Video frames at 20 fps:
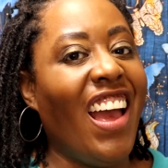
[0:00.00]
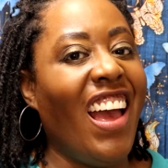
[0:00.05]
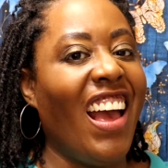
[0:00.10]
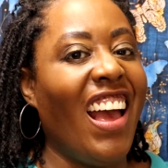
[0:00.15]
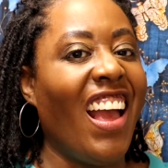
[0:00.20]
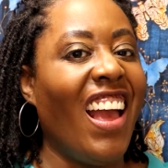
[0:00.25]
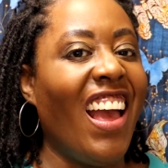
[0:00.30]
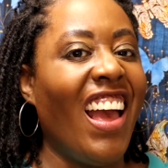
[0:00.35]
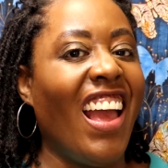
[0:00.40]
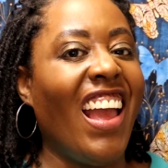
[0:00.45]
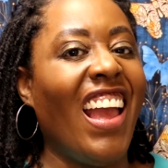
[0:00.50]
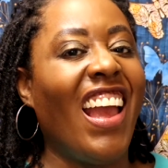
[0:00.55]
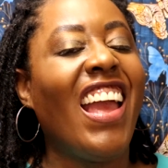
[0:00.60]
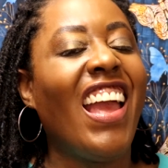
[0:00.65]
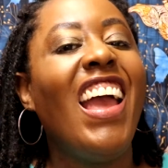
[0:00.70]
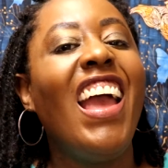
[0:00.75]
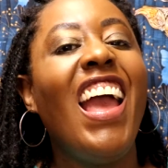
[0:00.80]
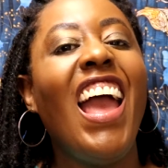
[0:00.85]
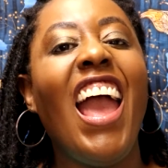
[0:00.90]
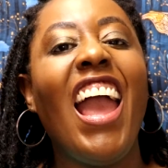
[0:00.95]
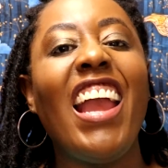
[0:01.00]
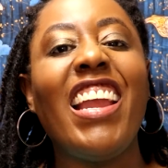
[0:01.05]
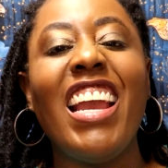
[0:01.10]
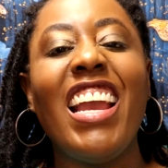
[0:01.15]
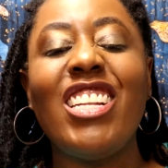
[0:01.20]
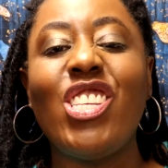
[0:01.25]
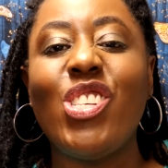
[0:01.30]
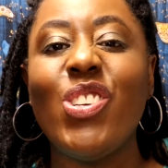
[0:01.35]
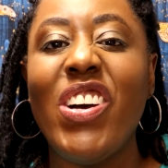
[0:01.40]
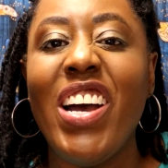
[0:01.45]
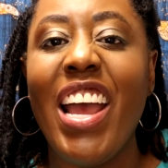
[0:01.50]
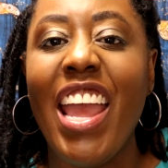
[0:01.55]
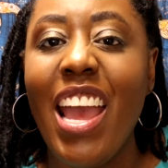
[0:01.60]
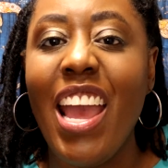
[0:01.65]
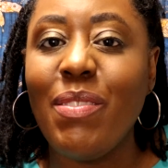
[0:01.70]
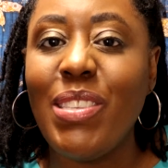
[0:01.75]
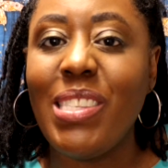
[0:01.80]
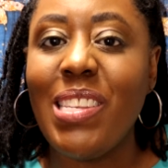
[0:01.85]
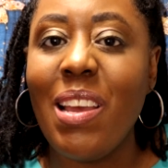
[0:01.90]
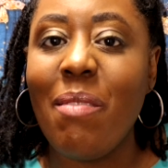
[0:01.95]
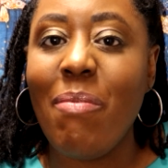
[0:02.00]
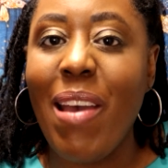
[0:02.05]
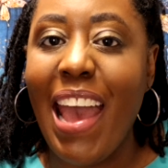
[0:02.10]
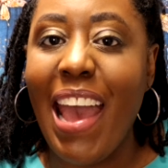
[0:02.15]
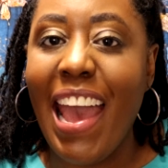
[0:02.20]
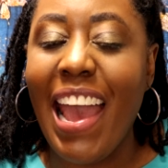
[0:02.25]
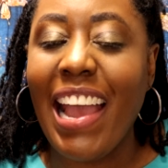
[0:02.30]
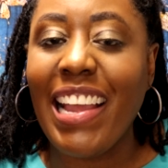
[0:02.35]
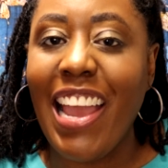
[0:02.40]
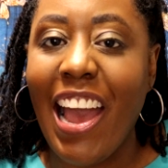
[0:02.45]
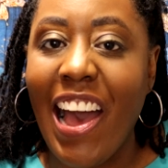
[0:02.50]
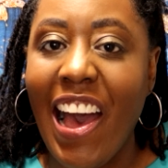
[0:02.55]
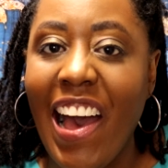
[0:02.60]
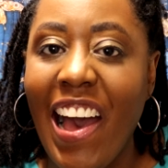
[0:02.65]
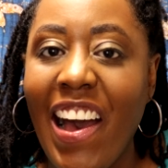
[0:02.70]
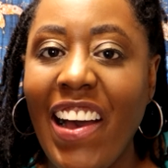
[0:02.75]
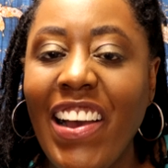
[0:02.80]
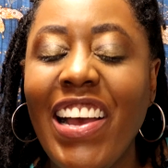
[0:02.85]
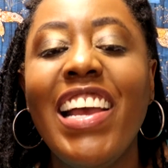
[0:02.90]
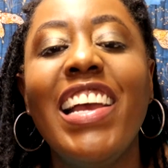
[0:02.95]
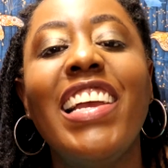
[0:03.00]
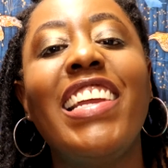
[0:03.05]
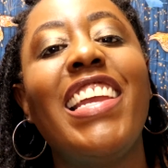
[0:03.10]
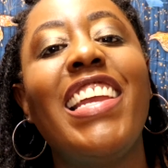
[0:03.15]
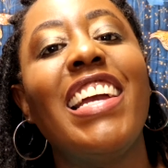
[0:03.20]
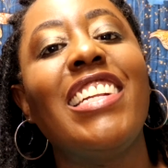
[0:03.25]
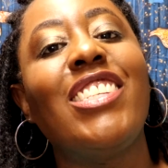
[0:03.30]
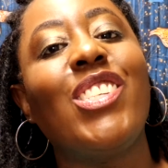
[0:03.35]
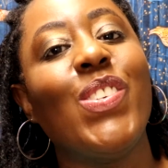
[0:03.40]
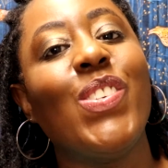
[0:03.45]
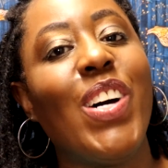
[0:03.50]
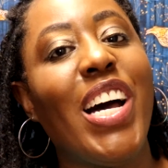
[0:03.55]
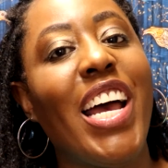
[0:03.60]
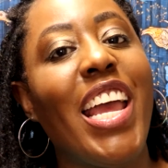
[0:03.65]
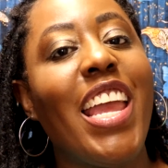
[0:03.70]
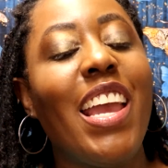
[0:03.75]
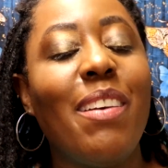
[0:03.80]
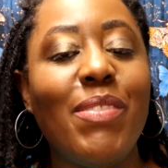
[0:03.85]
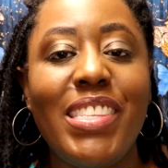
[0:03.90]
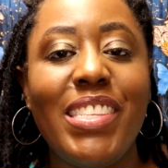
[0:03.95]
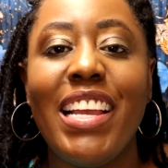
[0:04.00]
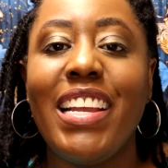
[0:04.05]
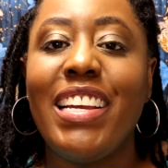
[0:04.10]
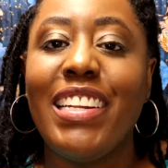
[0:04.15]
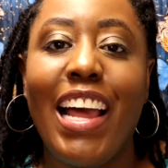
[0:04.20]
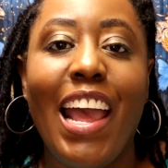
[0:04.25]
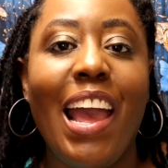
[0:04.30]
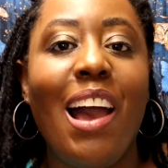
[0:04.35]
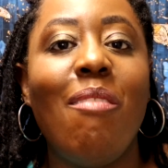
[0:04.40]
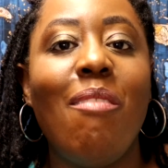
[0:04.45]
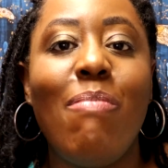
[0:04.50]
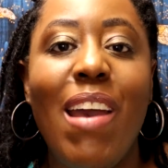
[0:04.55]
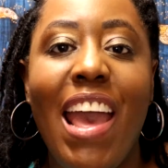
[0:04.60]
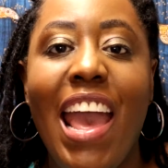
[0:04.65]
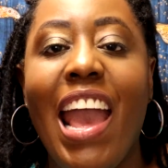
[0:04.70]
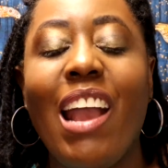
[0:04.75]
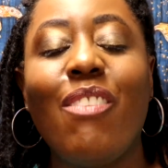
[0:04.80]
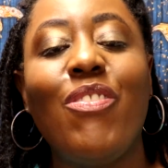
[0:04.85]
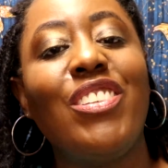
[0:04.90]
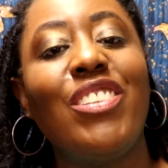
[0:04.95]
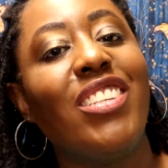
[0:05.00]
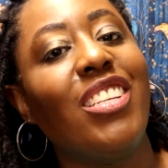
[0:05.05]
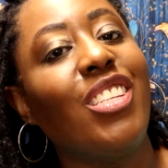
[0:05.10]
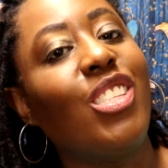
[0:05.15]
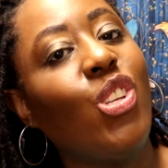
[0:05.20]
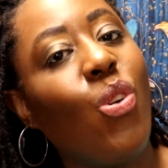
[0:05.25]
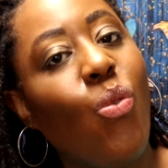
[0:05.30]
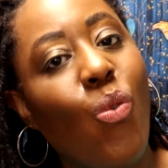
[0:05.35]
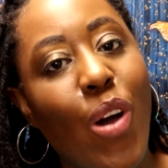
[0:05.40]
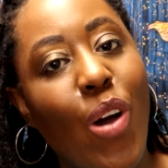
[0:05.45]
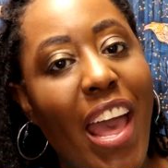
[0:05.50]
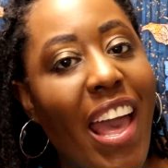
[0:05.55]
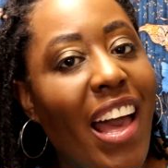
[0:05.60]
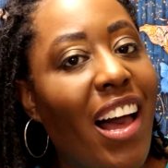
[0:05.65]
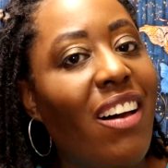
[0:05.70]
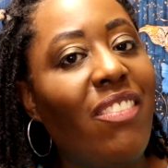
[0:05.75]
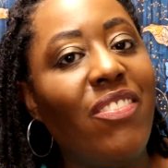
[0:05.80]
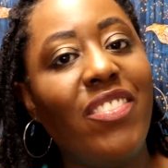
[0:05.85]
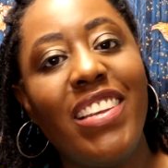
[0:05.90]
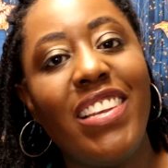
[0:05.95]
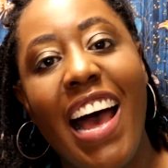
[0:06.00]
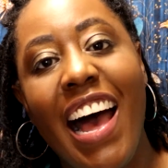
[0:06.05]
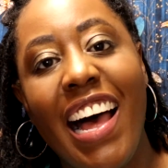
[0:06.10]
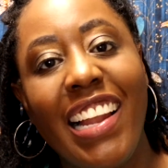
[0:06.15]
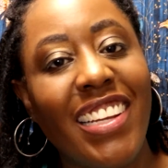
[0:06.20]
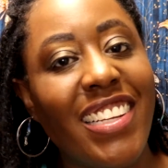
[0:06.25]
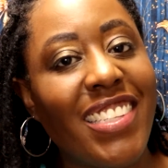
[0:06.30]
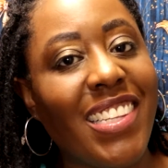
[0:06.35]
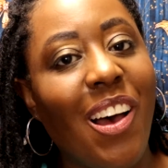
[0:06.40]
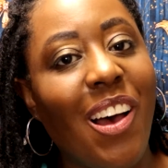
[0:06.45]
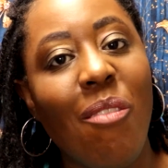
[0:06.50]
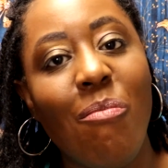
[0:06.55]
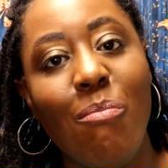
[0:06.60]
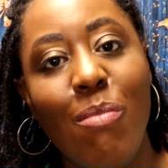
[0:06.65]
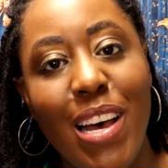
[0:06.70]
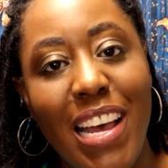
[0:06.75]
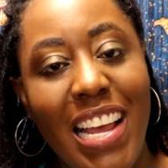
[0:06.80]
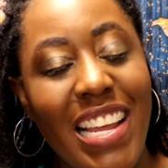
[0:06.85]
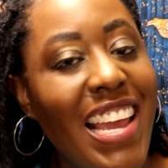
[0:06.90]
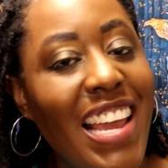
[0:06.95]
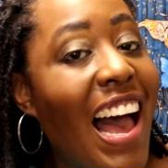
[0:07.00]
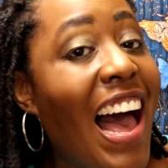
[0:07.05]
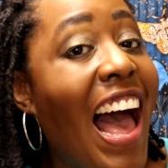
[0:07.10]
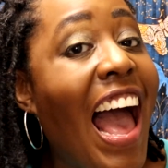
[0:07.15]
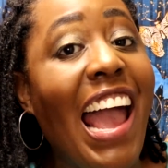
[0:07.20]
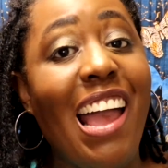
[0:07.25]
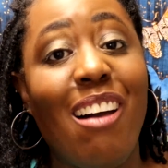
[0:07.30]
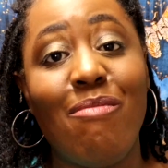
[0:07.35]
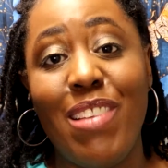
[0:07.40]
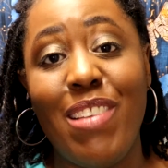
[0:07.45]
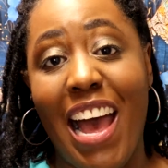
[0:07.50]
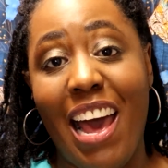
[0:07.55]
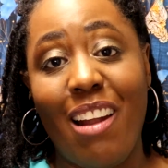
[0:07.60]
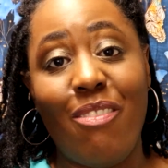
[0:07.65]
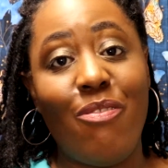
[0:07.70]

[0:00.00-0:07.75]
And get you an IPSY bag, y'all. Get you an IPSY glam bag for just $12 a month. Y'all, I am not